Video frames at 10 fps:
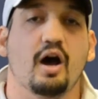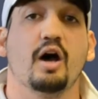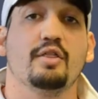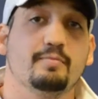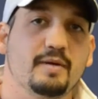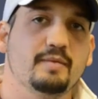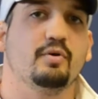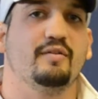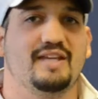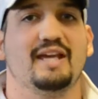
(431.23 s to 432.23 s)
other people
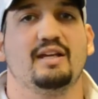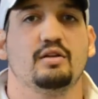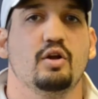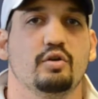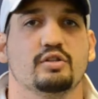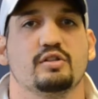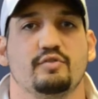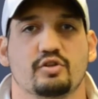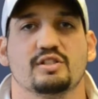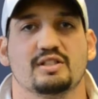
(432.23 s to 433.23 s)
have taken notice of
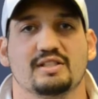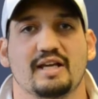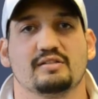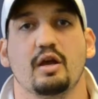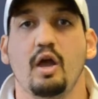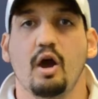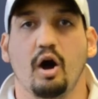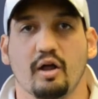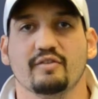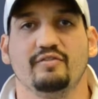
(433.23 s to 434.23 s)
your success
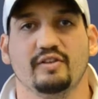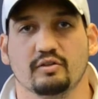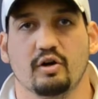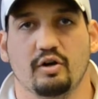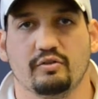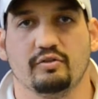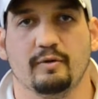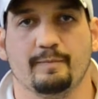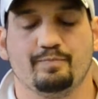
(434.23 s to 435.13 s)
on the field also.